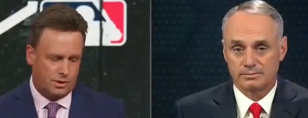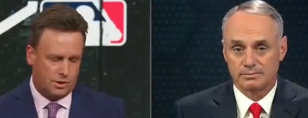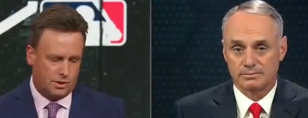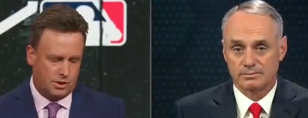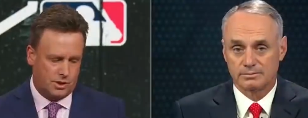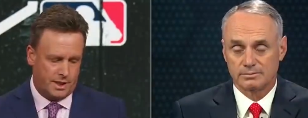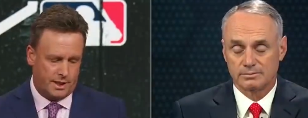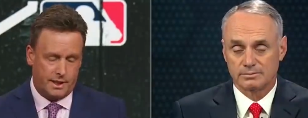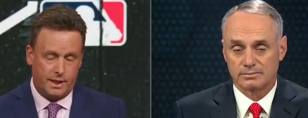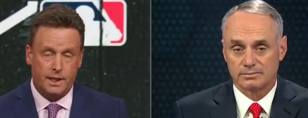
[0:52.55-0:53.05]

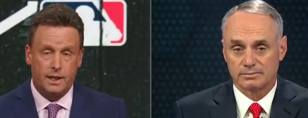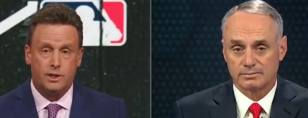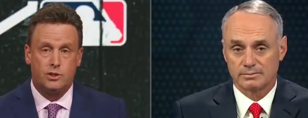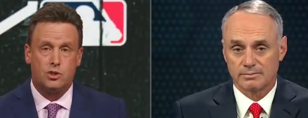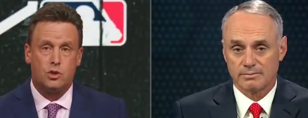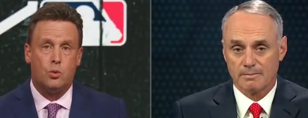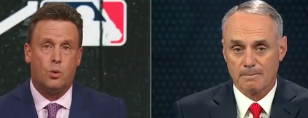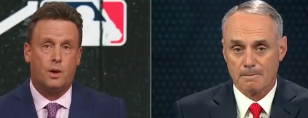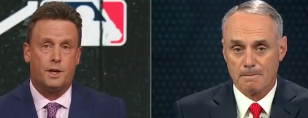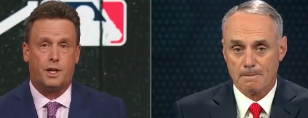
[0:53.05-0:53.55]
Speaker 1: sticking
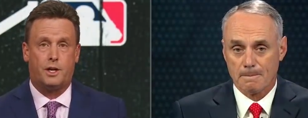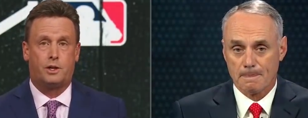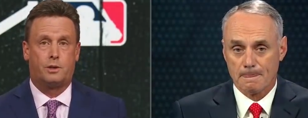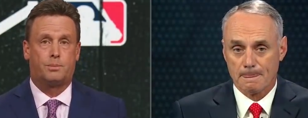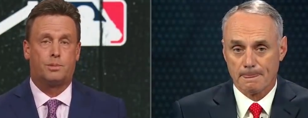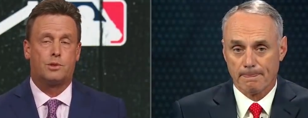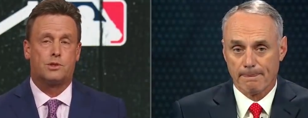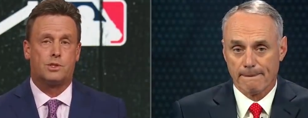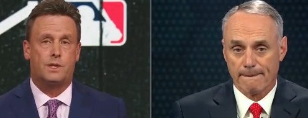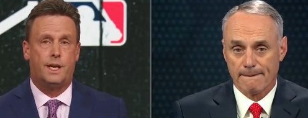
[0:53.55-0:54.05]
to
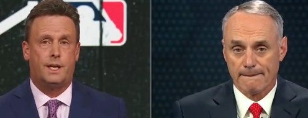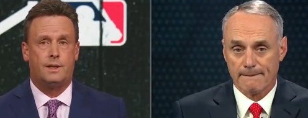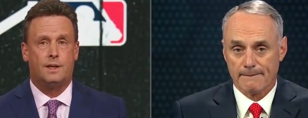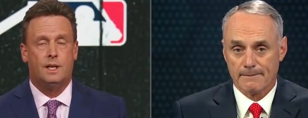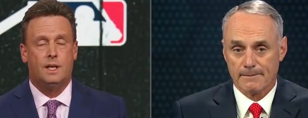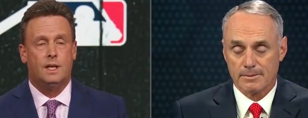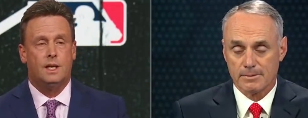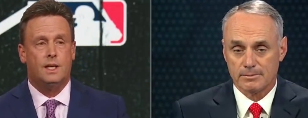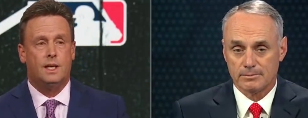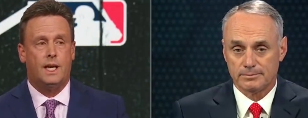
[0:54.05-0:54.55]
100%.
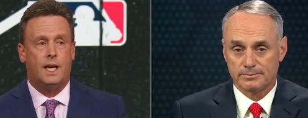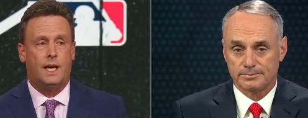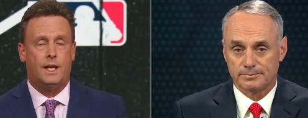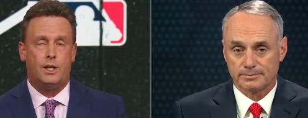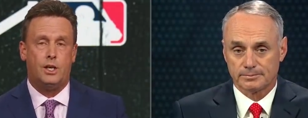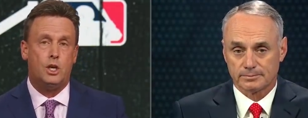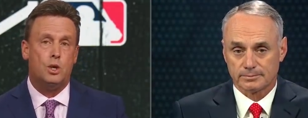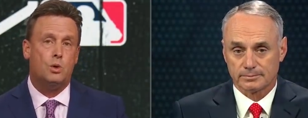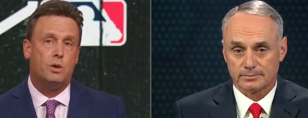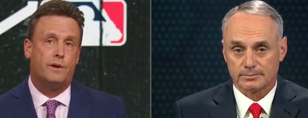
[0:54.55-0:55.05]

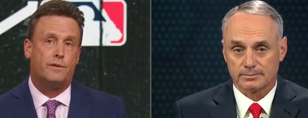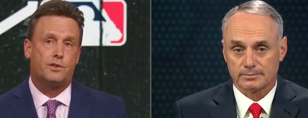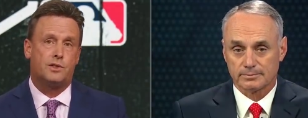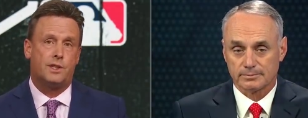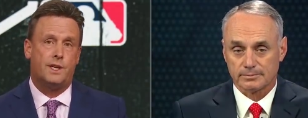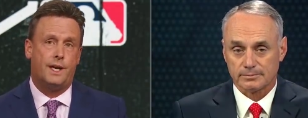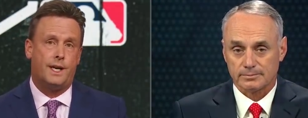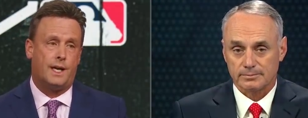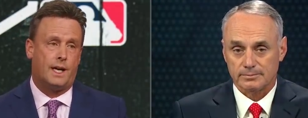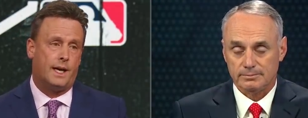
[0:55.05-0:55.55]
And you have
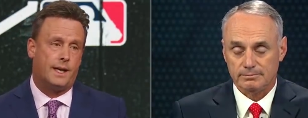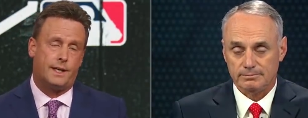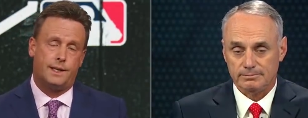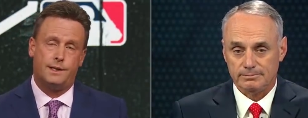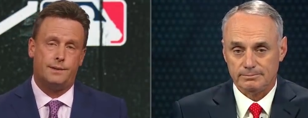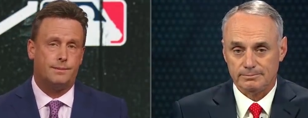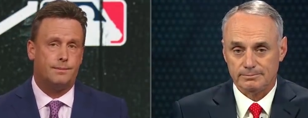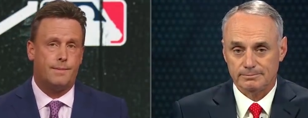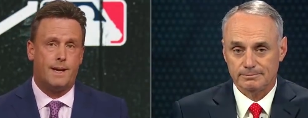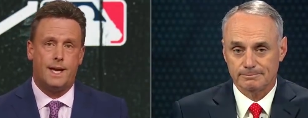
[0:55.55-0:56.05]
said, I
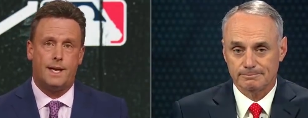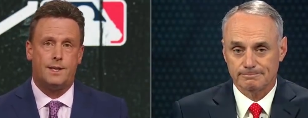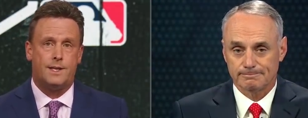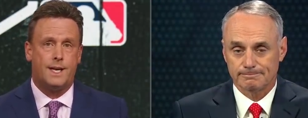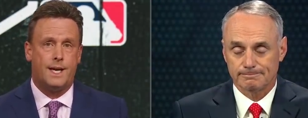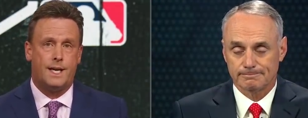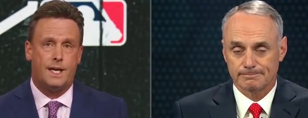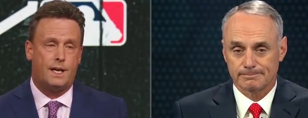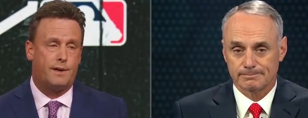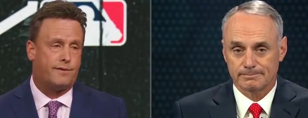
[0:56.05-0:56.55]
can
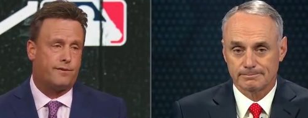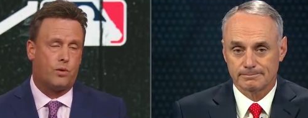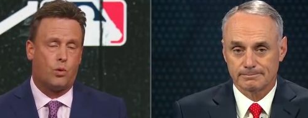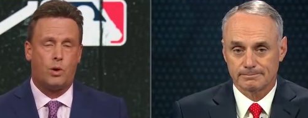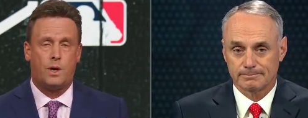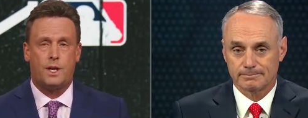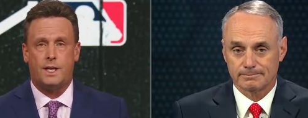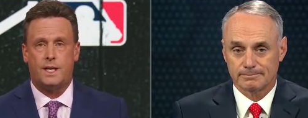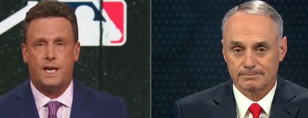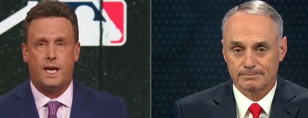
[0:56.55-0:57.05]
mandate a
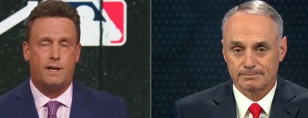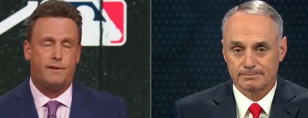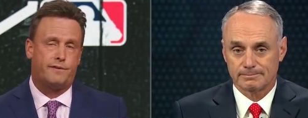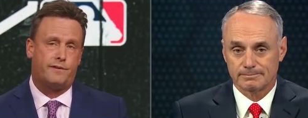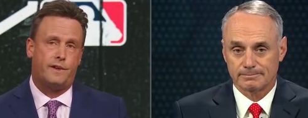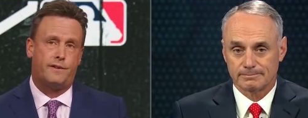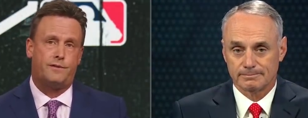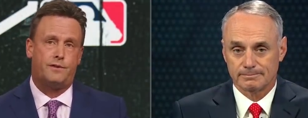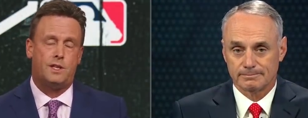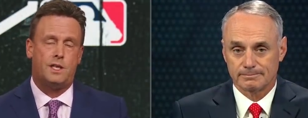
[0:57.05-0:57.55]
48,
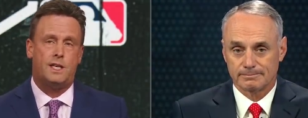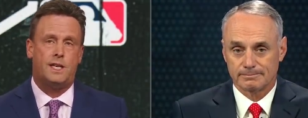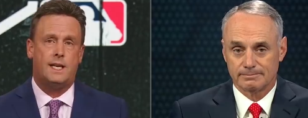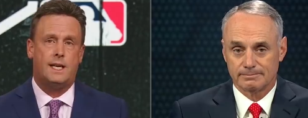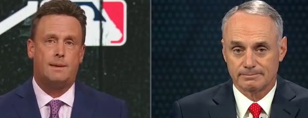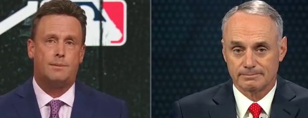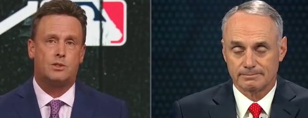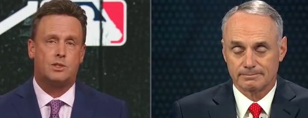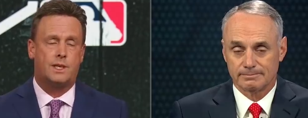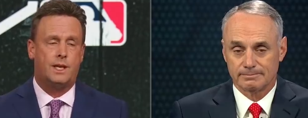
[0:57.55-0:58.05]
50
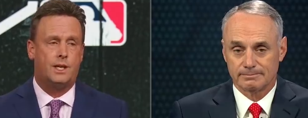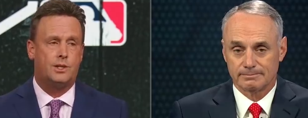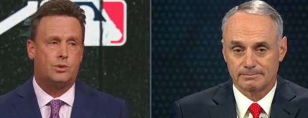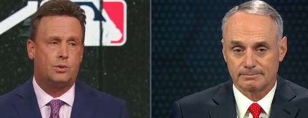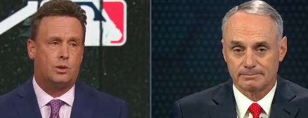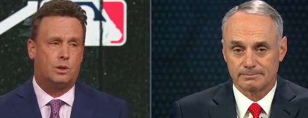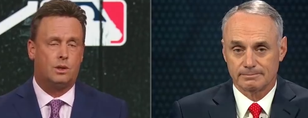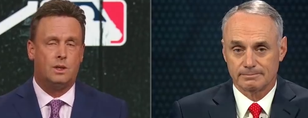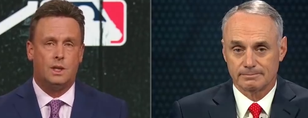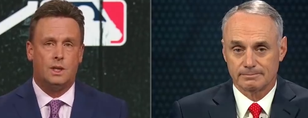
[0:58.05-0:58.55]
game
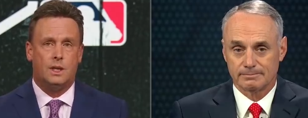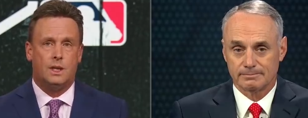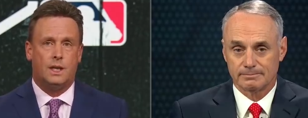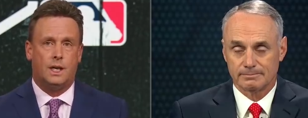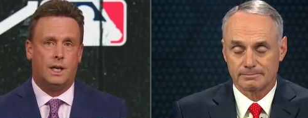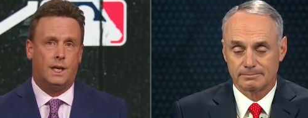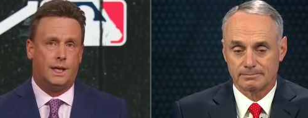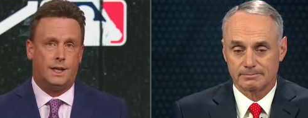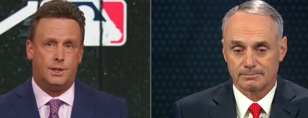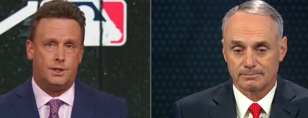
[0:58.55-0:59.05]
schedule.
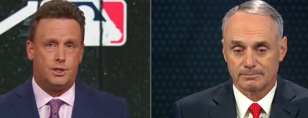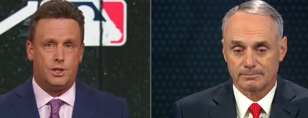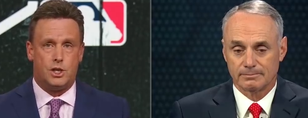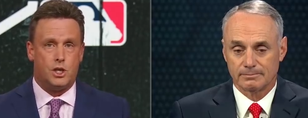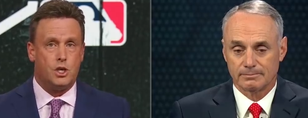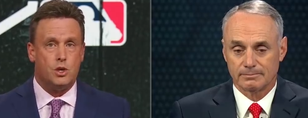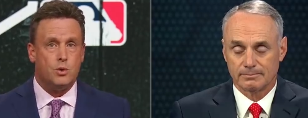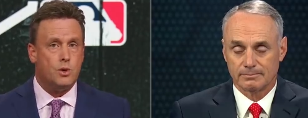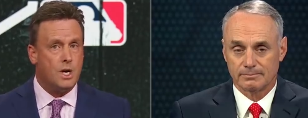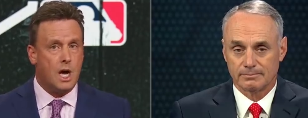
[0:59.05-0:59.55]
Uh, do
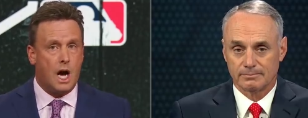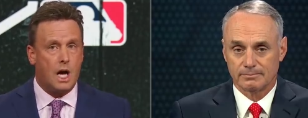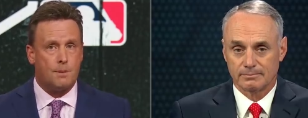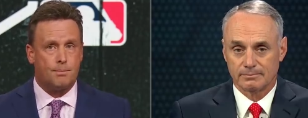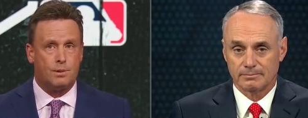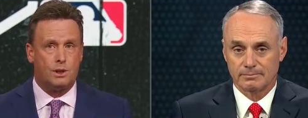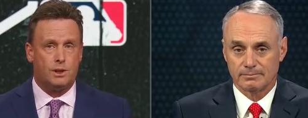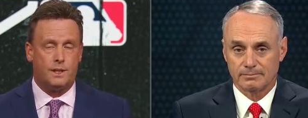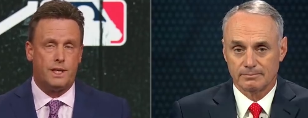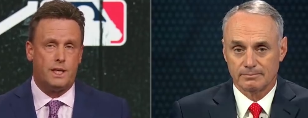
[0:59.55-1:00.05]
you
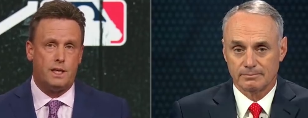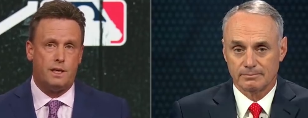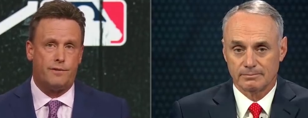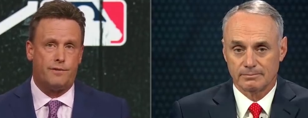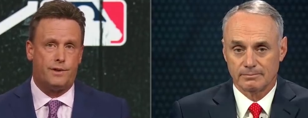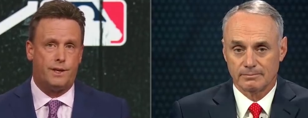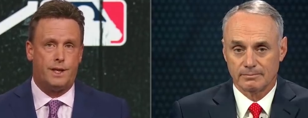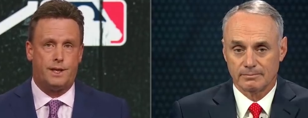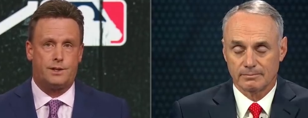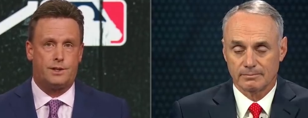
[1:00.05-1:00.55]
not
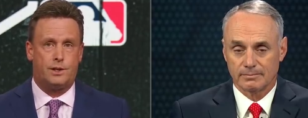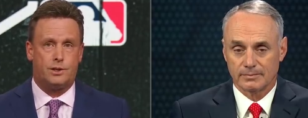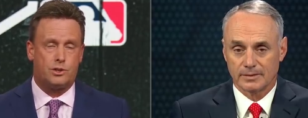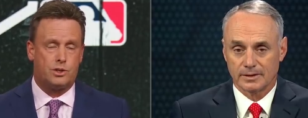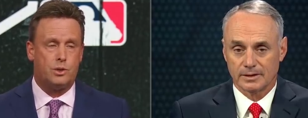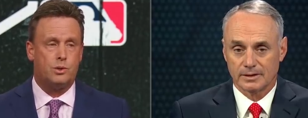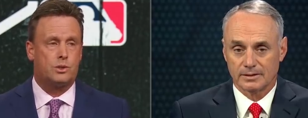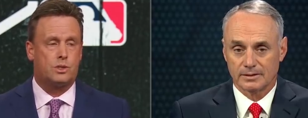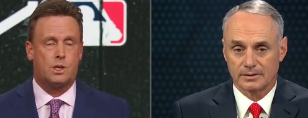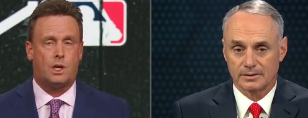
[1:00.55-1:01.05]
believe that the
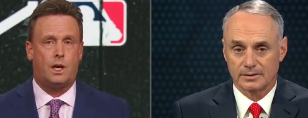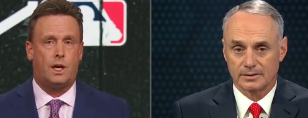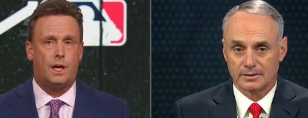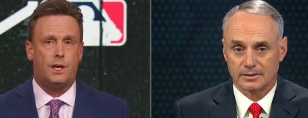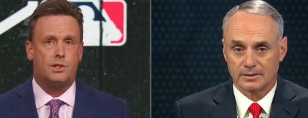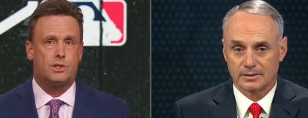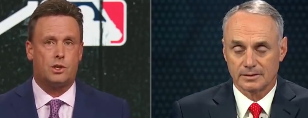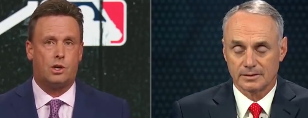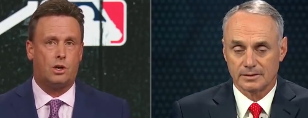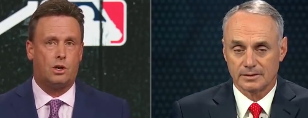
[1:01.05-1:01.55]
two
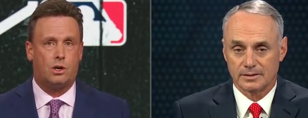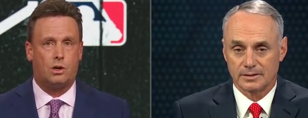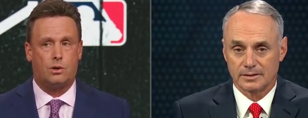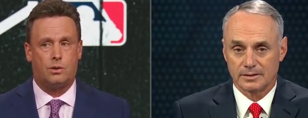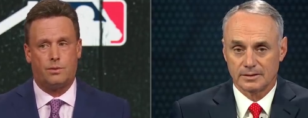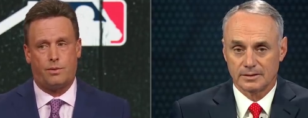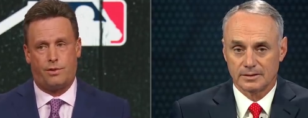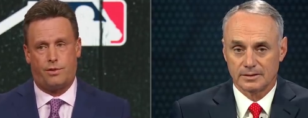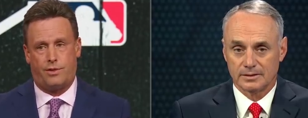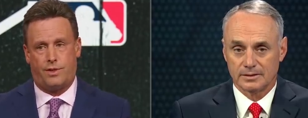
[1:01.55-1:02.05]
sides
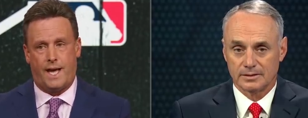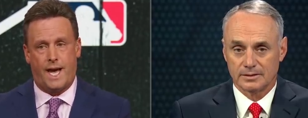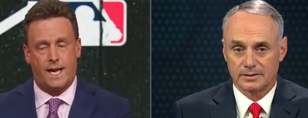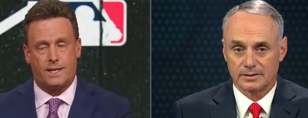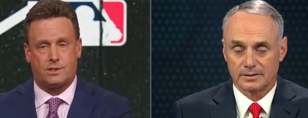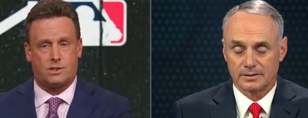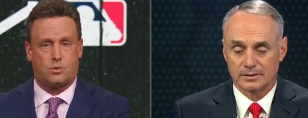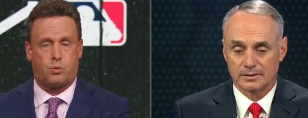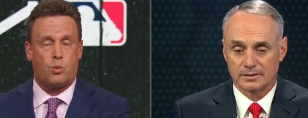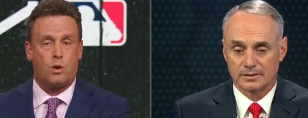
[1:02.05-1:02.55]
are
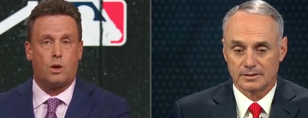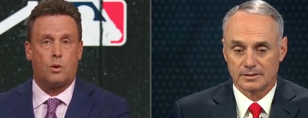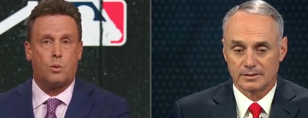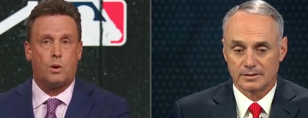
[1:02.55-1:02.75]
that's where